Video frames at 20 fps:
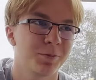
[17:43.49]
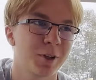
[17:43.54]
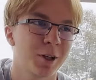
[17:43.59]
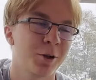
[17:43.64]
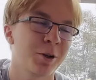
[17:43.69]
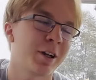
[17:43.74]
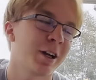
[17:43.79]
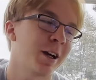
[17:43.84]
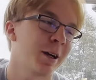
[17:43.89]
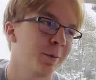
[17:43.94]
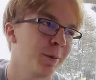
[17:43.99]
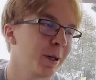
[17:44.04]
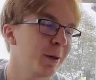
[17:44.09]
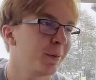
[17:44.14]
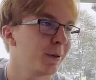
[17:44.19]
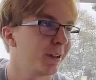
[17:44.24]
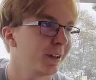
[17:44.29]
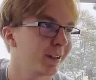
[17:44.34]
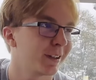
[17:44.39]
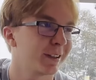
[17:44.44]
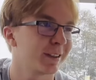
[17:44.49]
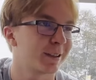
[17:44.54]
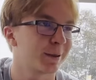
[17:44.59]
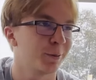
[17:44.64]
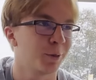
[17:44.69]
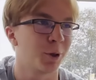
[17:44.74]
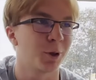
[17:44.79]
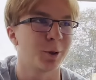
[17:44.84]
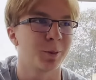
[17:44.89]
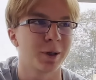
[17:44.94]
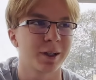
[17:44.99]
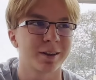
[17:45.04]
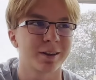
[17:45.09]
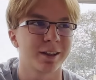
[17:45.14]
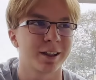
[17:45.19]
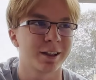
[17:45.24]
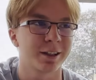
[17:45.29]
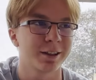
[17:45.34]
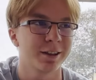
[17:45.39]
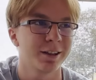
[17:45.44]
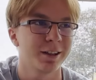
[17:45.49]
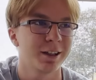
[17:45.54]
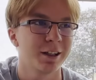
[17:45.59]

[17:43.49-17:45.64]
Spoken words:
Okay, maybe against more, but like